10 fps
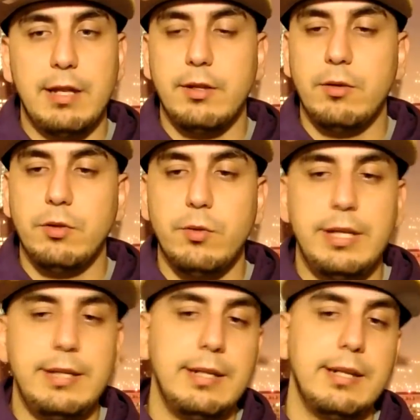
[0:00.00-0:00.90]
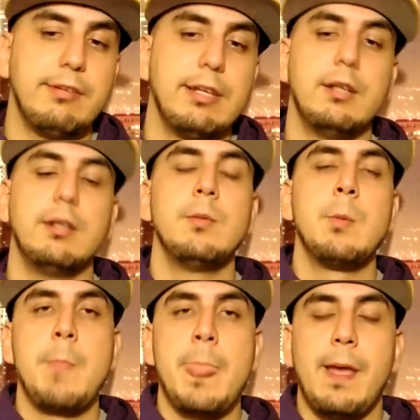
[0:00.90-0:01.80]
Don't do anything that's going
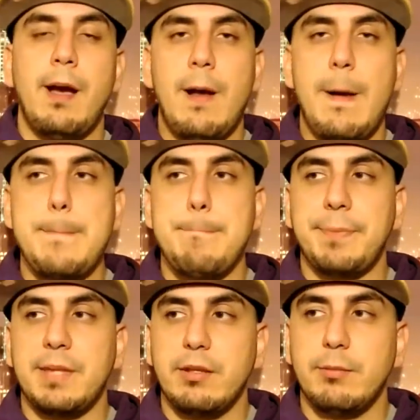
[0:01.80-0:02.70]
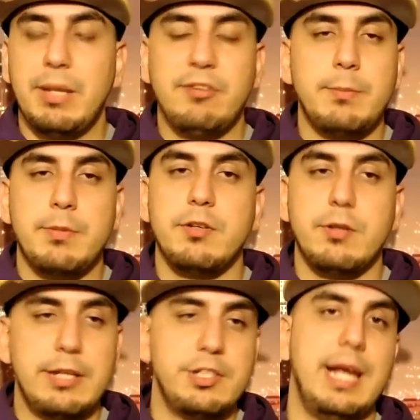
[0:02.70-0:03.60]
to mess up your
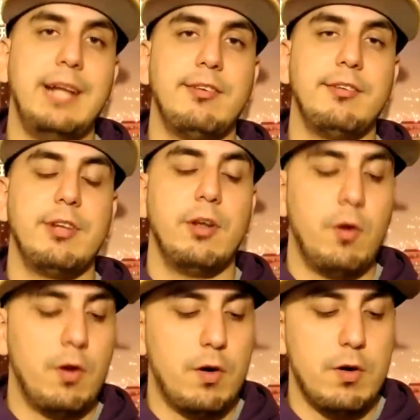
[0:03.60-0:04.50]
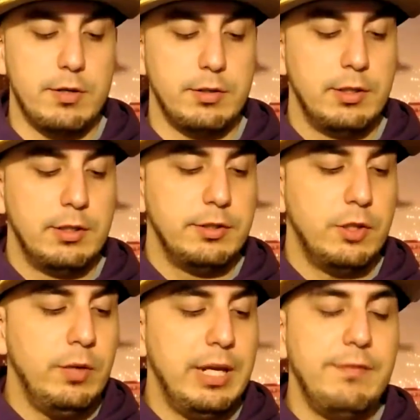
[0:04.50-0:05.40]
chances, or
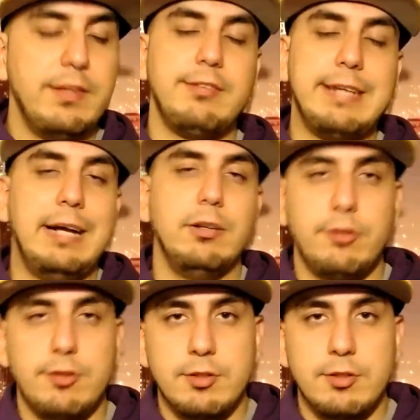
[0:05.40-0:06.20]
don't give the scouts